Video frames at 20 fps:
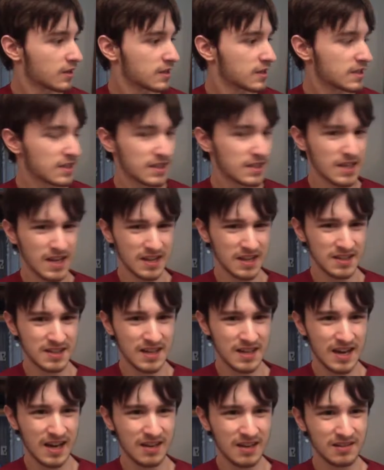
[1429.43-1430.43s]

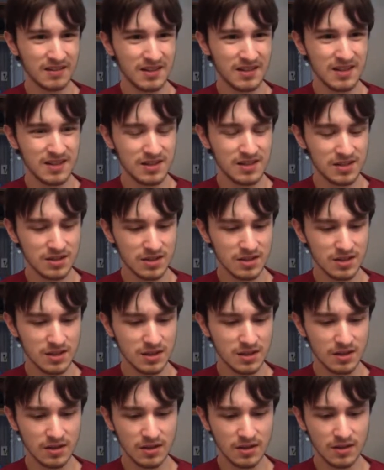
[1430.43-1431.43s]
sit at least
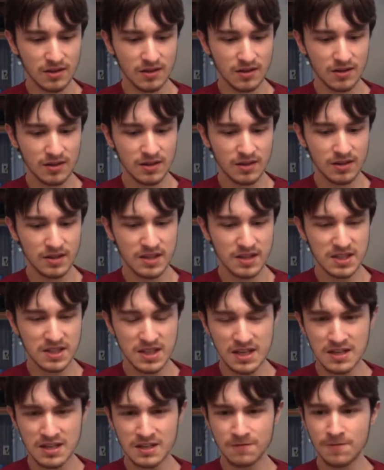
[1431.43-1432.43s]

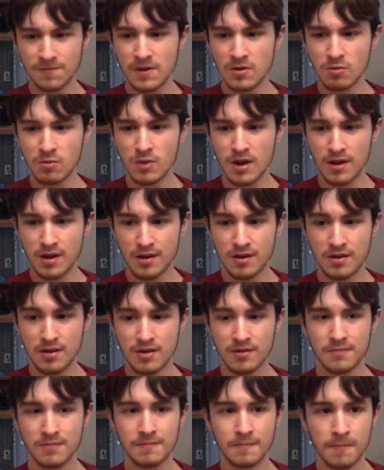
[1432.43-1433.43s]
6 feet
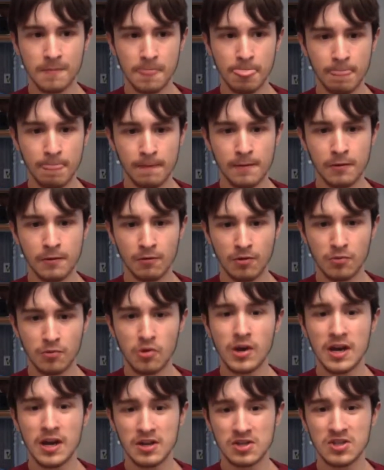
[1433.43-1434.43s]
away
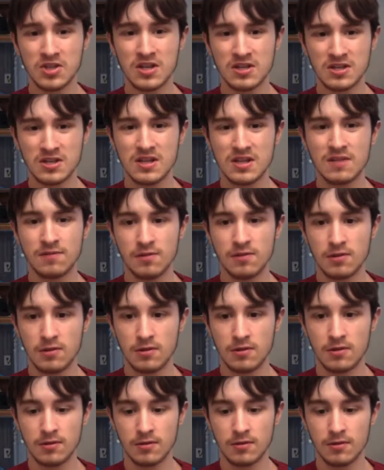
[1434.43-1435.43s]
from your HD
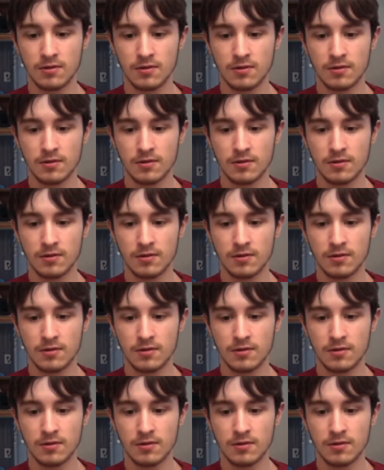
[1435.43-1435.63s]
TV